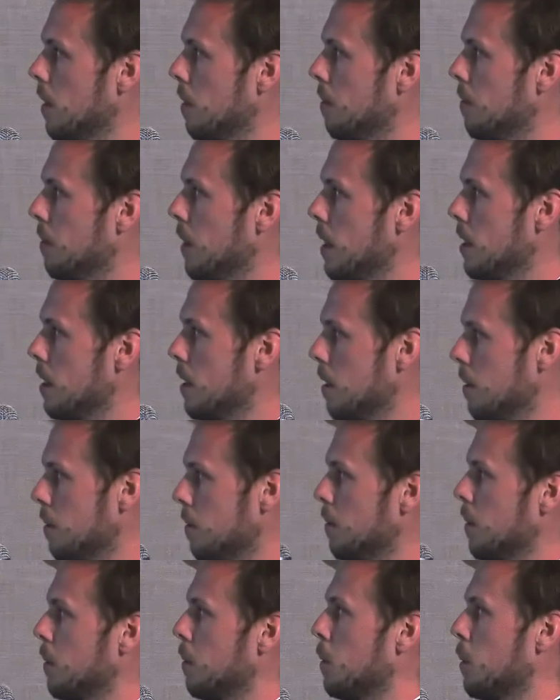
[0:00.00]
first
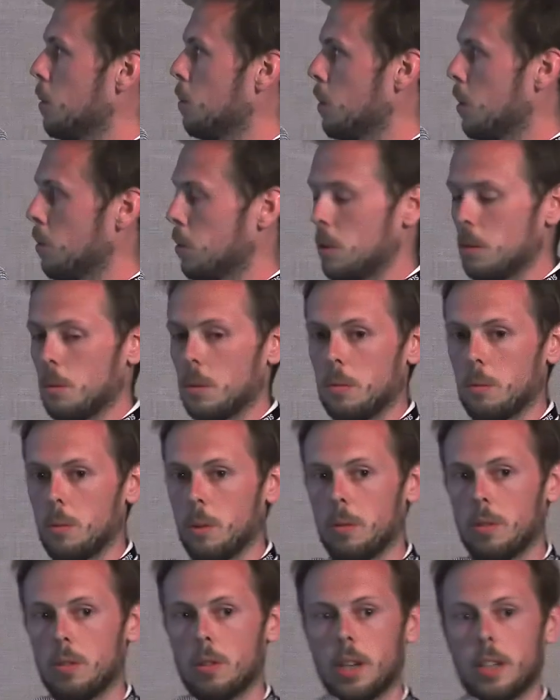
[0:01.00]
off,
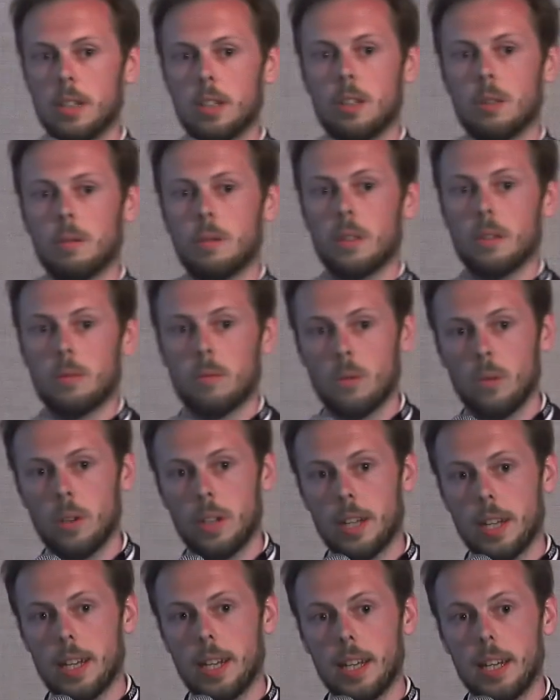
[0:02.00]
what we tried to do is
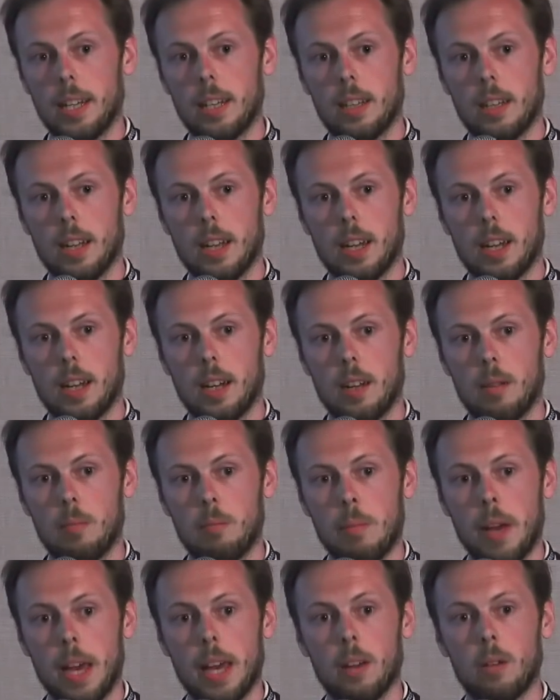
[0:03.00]
avoid any
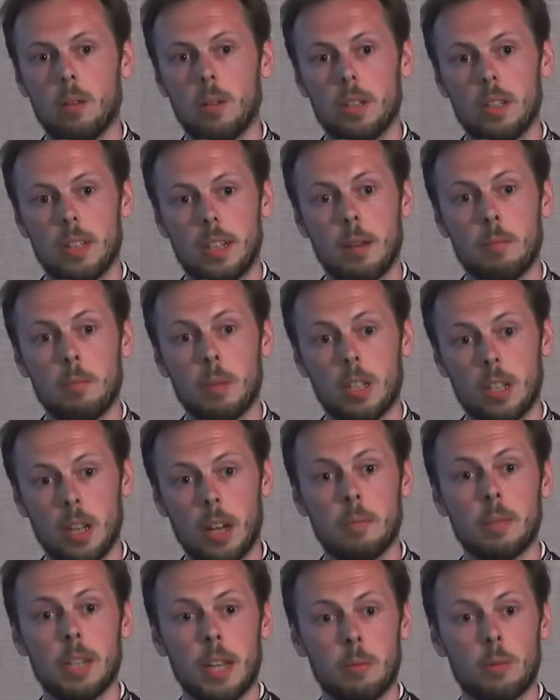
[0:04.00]
May or December
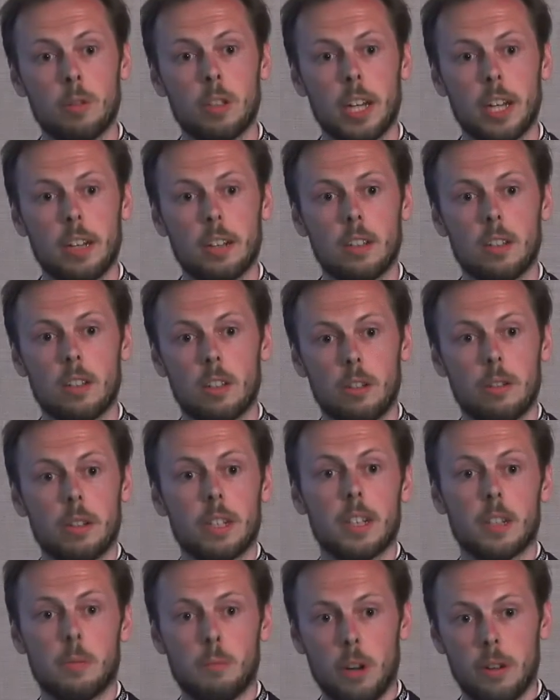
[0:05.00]
timetable changes
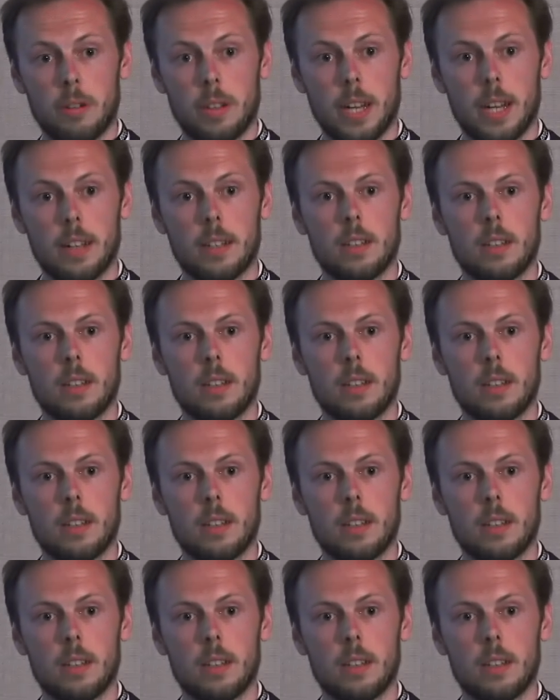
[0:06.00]
during this process.